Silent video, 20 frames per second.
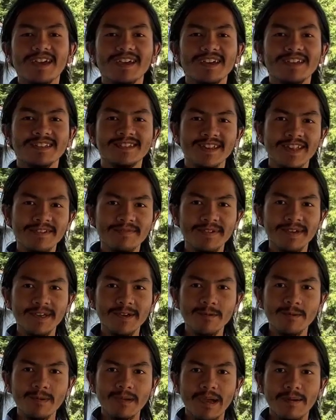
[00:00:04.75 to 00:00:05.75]
In today's
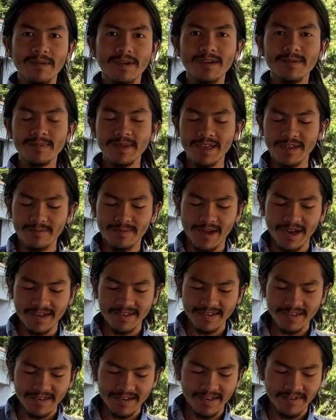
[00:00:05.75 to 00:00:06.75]
video, I'm going to be
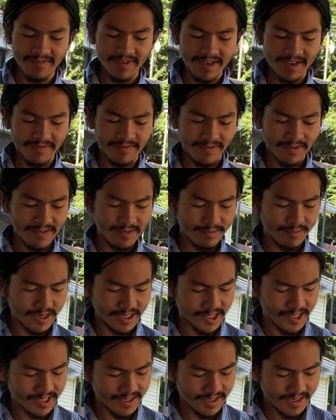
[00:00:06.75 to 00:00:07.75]
unboxing and giving a first
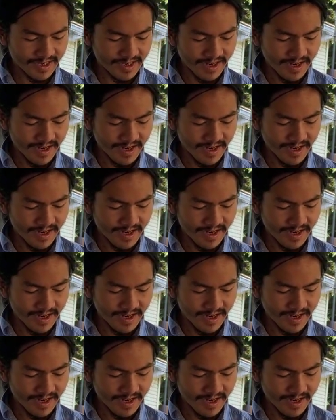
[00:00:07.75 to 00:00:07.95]
impression